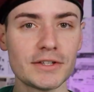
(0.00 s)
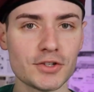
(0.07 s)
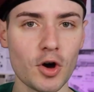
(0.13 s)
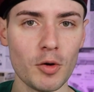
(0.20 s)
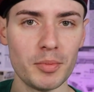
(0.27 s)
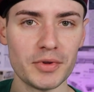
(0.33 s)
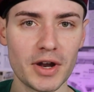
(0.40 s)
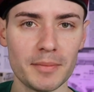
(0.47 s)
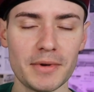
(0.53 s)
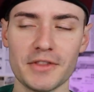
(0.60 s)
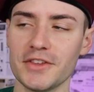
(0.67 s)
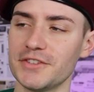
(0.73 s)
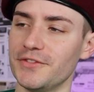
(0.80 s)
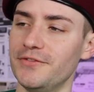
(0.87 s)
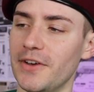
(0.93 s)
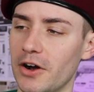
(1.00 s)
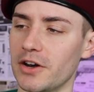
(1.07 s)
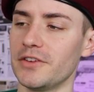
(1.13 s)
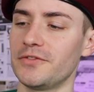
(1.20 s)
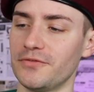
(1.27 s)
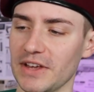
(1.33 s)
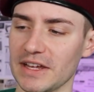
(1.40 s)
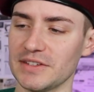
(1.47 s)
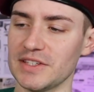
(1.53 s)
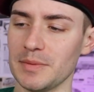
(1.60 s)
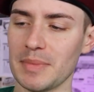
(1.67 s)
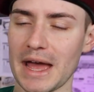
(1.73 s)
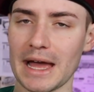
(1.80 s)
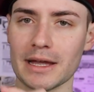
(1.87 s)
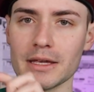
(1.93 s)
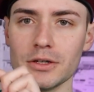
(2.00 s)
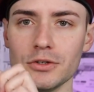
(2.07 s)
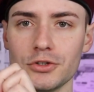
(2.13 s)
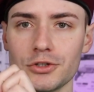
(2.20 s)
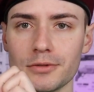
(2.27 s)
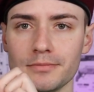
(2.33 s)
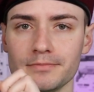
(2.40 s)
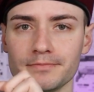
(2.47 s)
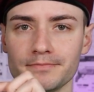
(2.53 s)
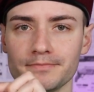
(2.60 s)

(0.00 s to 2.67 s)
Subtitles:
Let's open up this very fancy package.